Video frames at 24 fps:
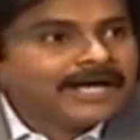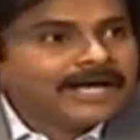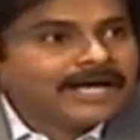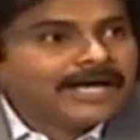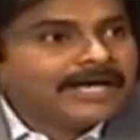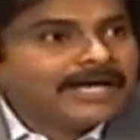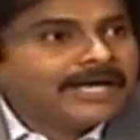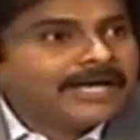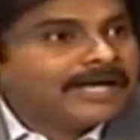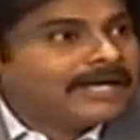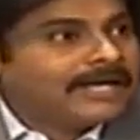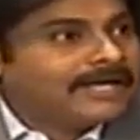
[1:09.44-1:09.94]

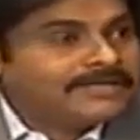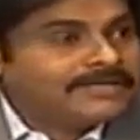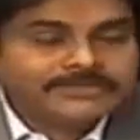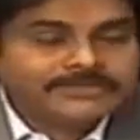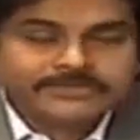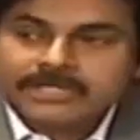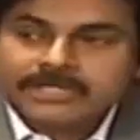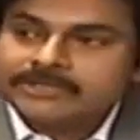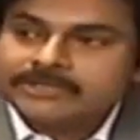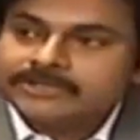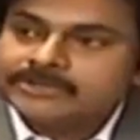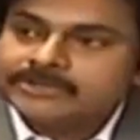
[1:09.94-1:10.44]
I
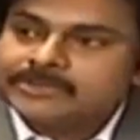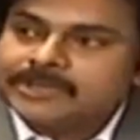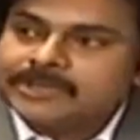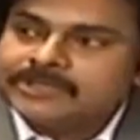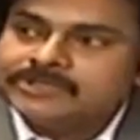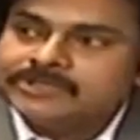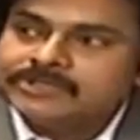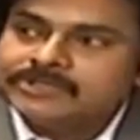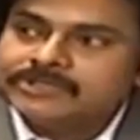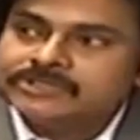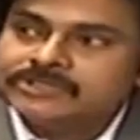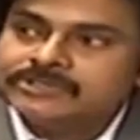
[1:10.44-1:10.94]
started my
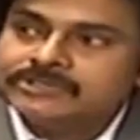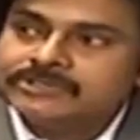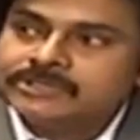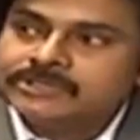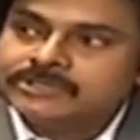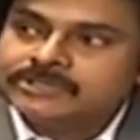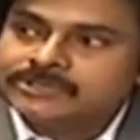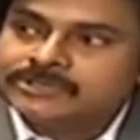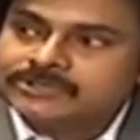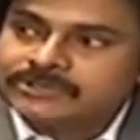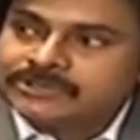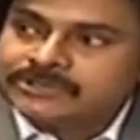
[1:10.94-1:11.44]
education
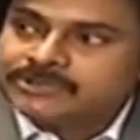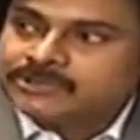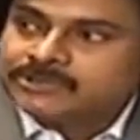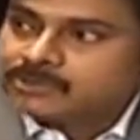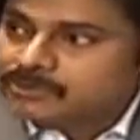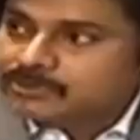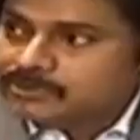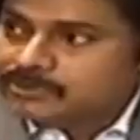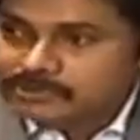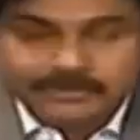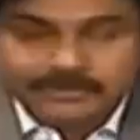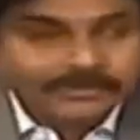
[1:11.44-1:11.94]
at street
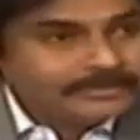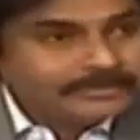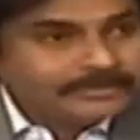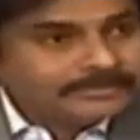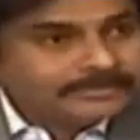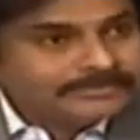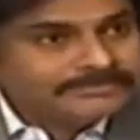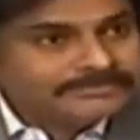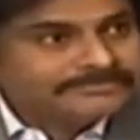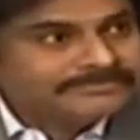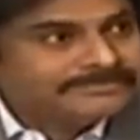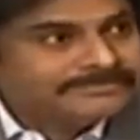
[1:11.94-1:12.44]
school
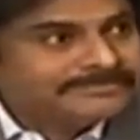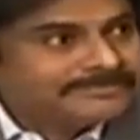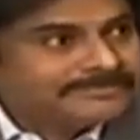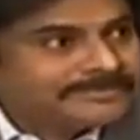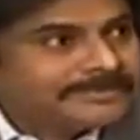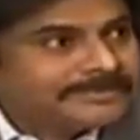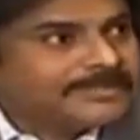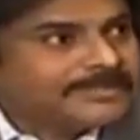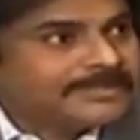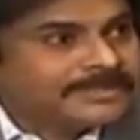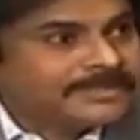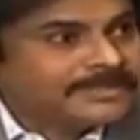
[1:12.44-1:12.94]

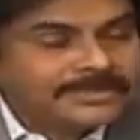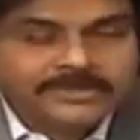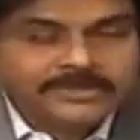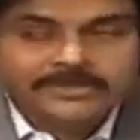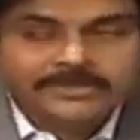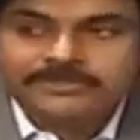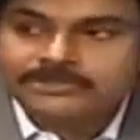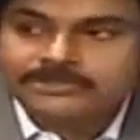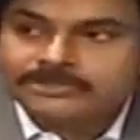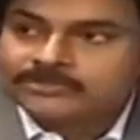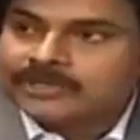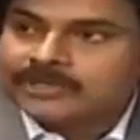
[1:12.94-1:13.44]

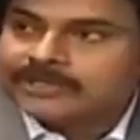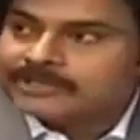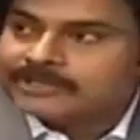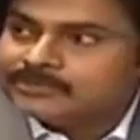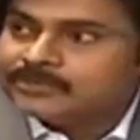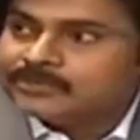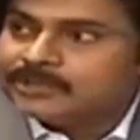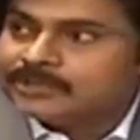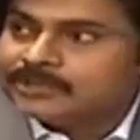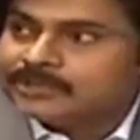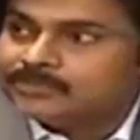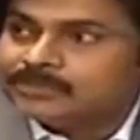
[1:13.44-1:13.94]
it's quite
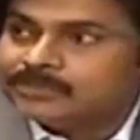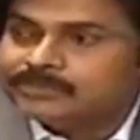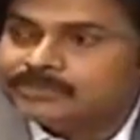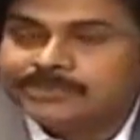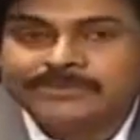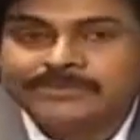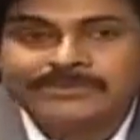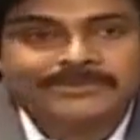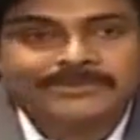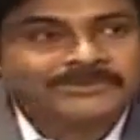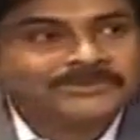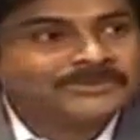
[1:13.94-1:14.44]
difficult for
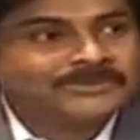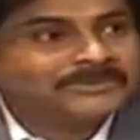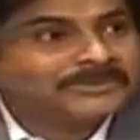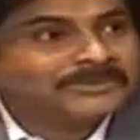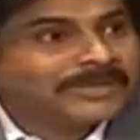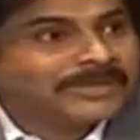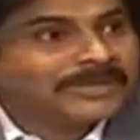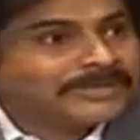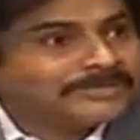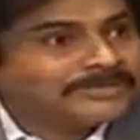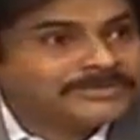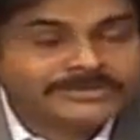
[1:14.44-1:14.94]
me
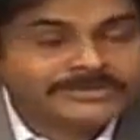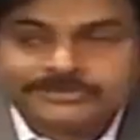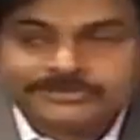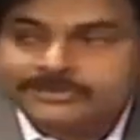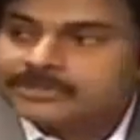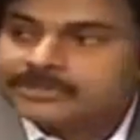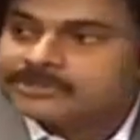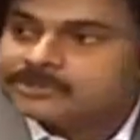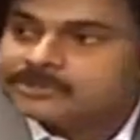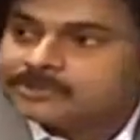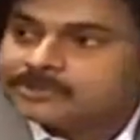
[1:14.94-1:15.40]
to address a